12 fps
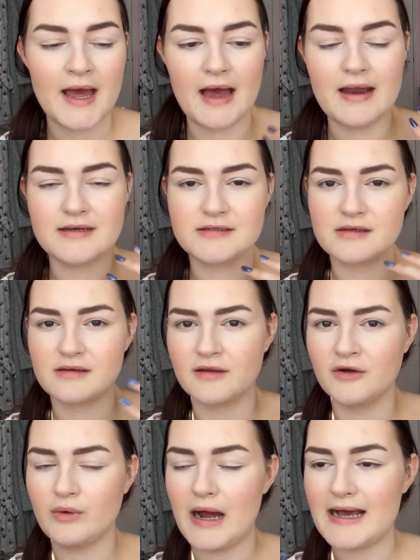and you
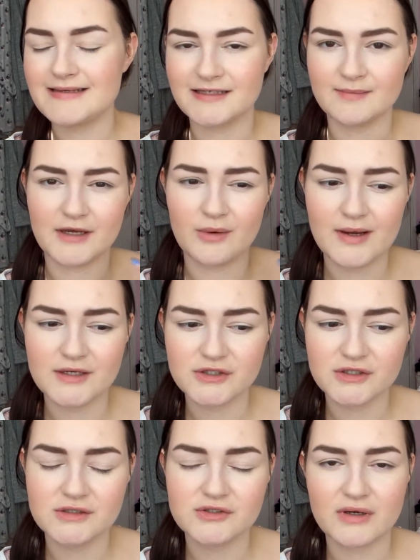know asking me
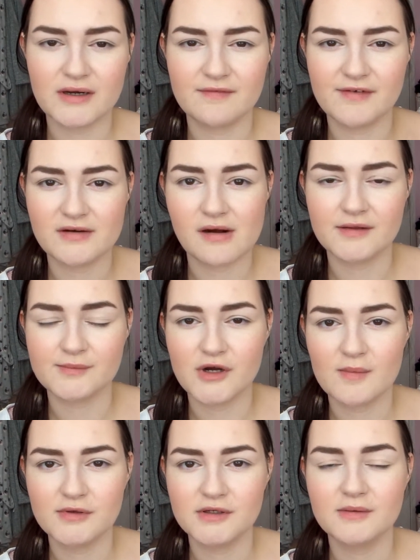questions trying to figure out the
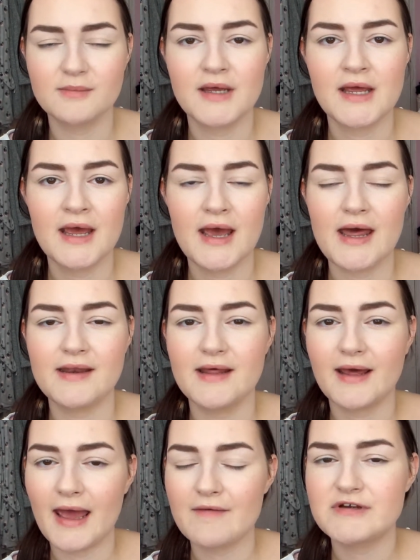problem and they
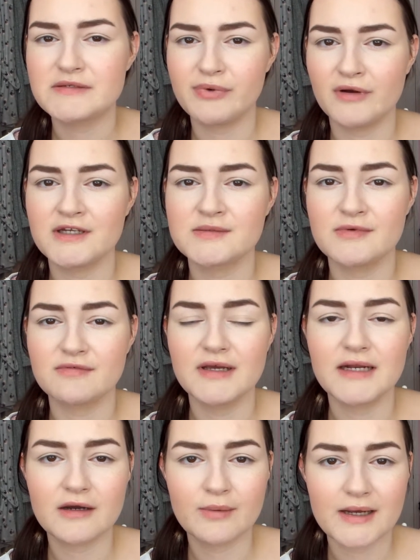kept responding to me
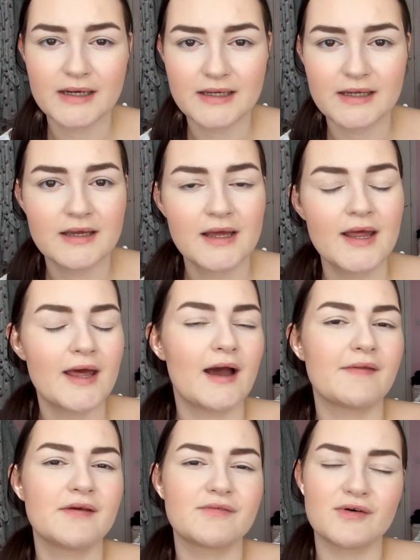really quickly
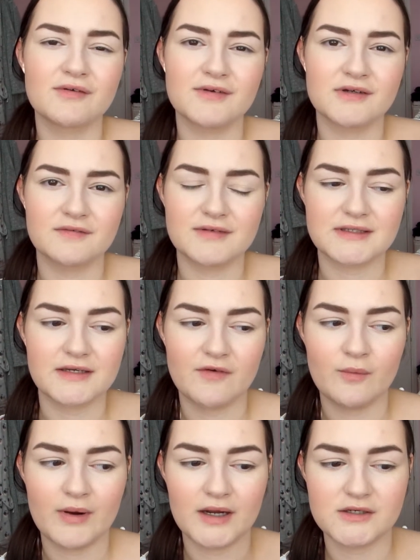and they've offered obviously for
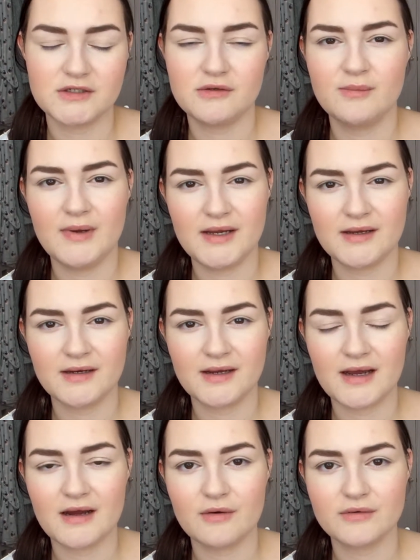when I do make an
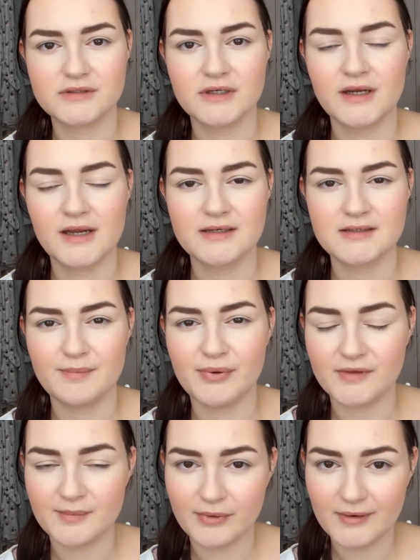account to put
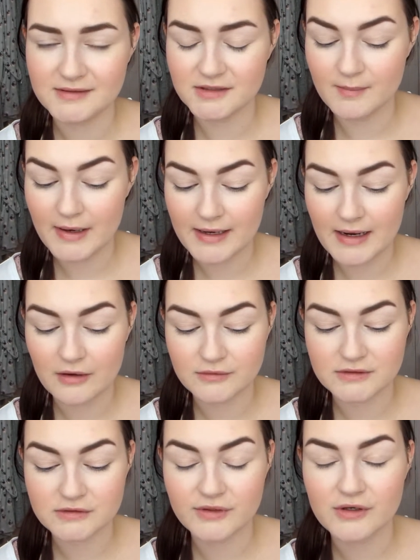the points on my account
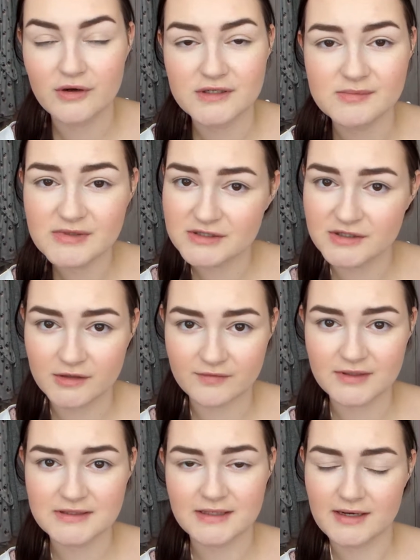so the customer
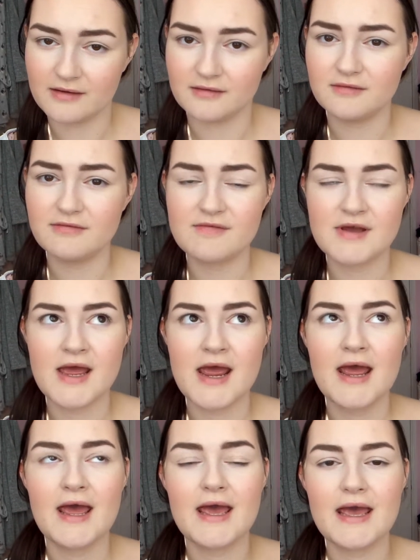service at ELF
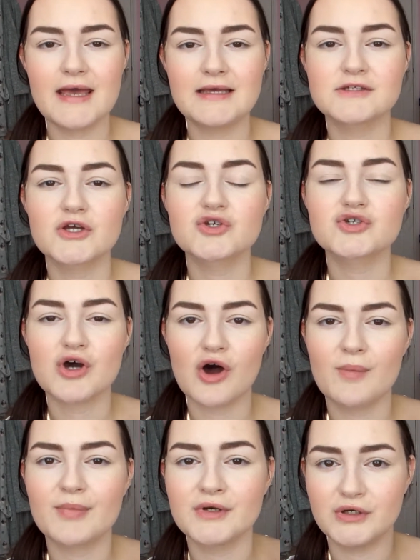is
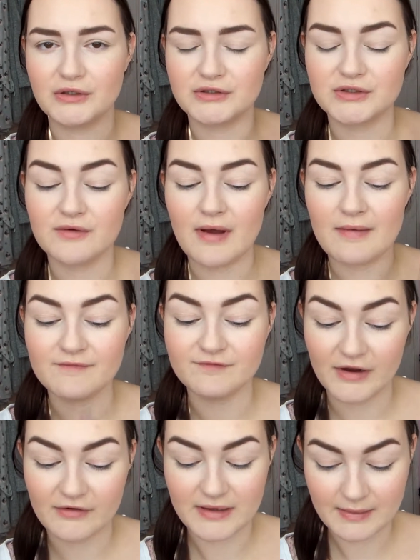top notch I'm
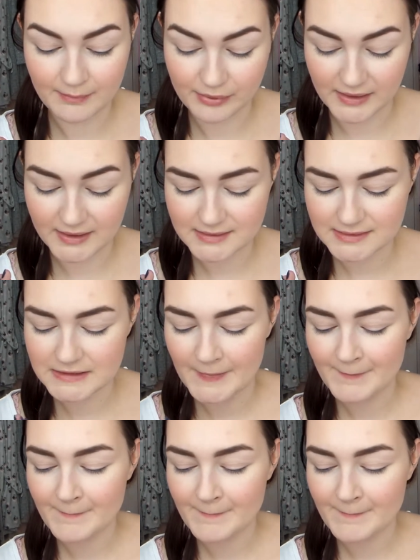very impressed